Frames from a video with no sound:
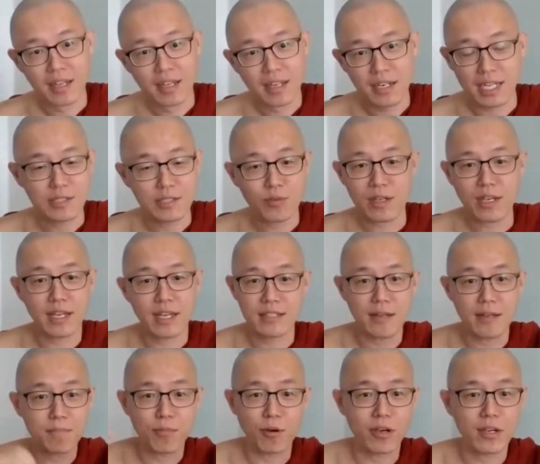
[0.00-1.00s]
That's why at
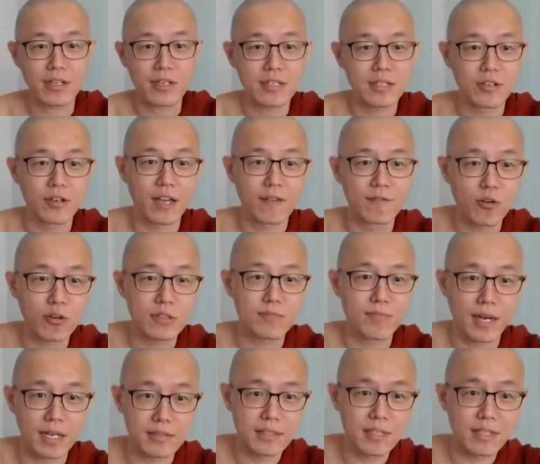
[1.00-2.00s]
some point you have
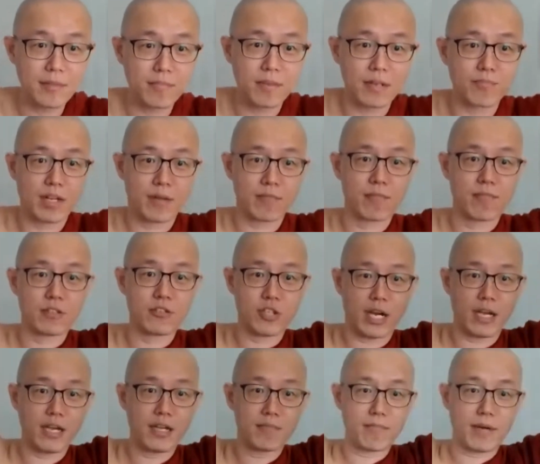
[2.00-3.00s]
Ghostbuster
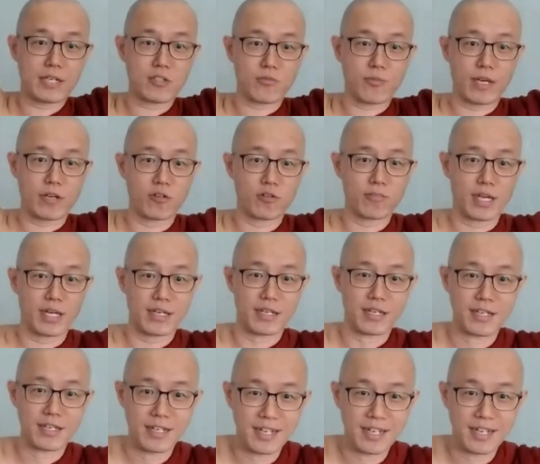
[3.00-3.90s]
Giant Marshmallow Man.